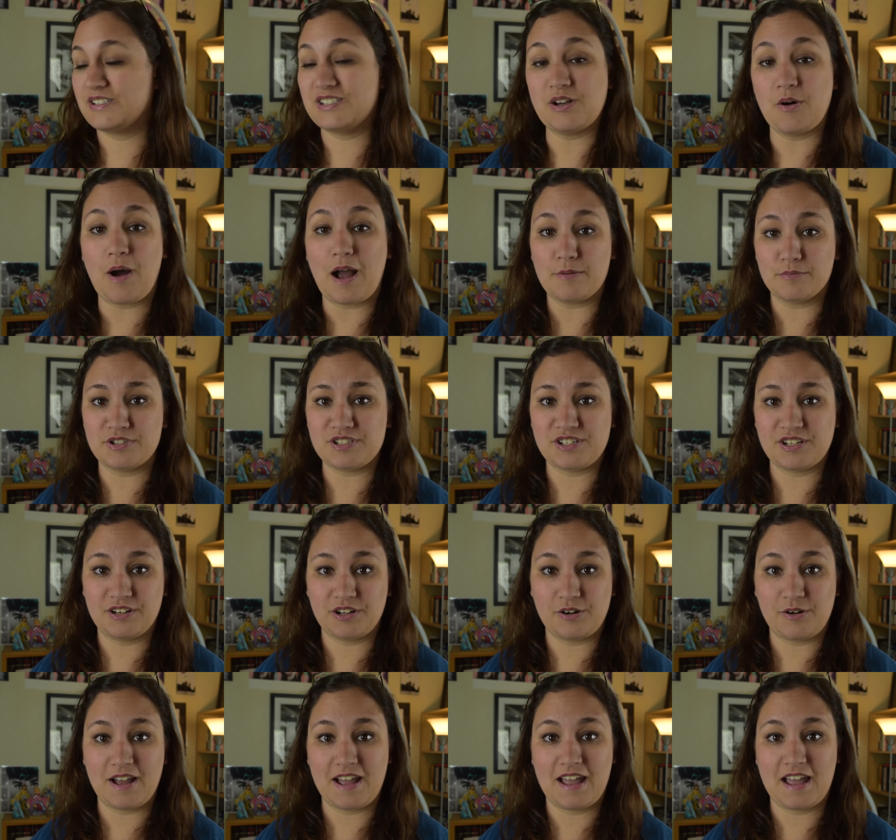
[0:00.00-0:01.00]
So I'm just
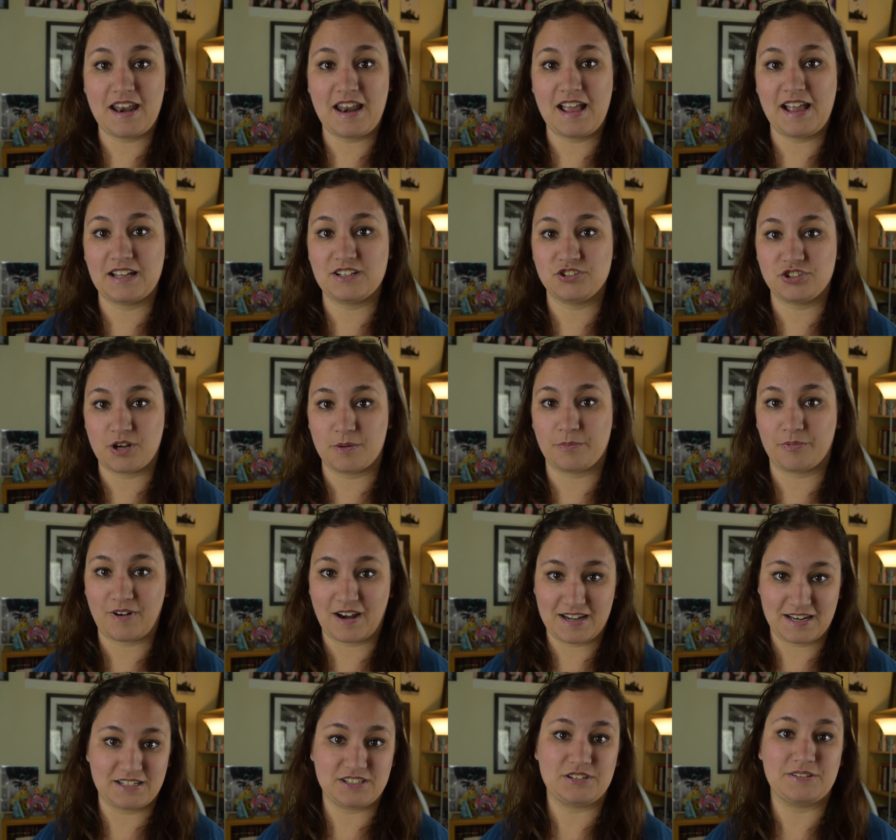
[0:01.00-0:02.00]
gonna go ahead and jump
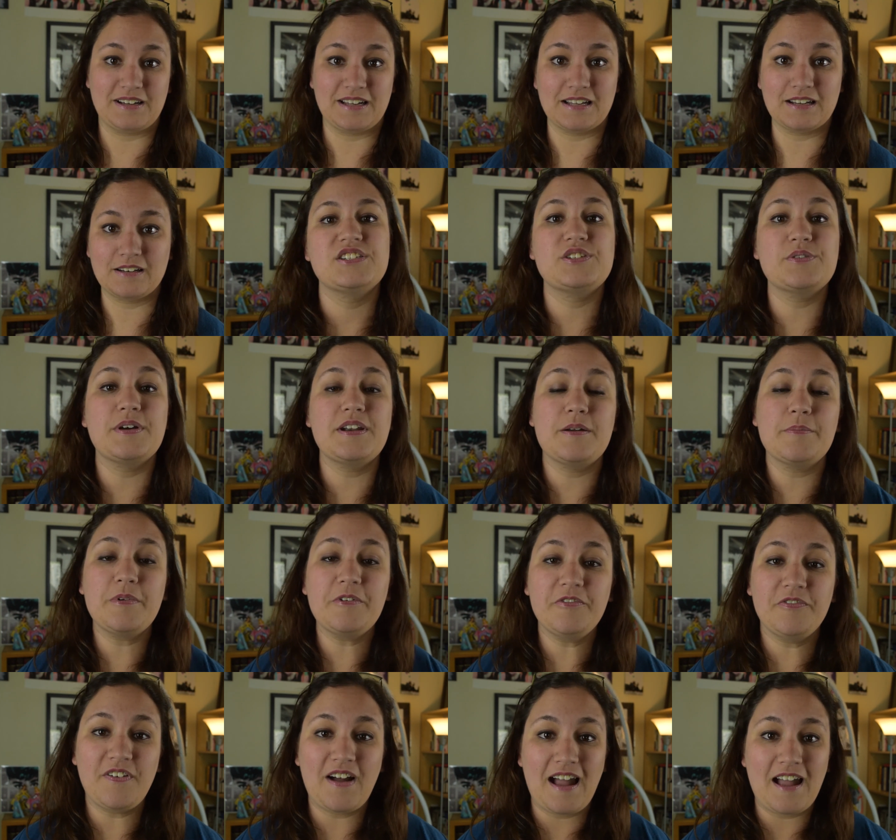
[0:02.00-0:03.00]
right into it. So at
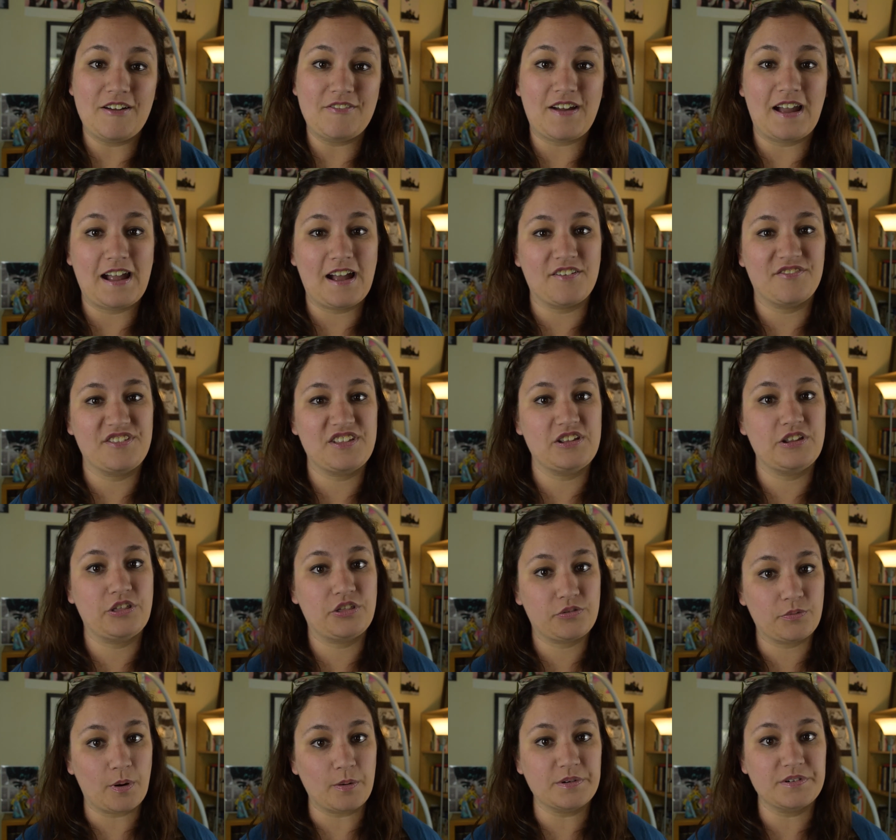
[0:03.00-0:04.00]
number 5, I have the
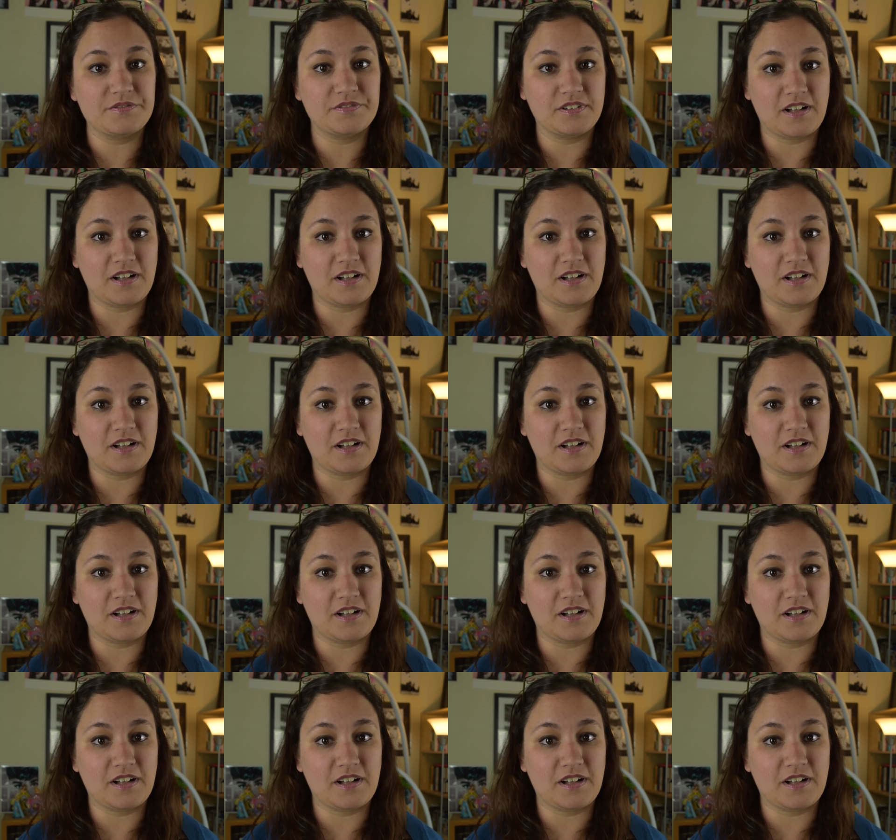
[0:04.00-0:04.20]
Throne of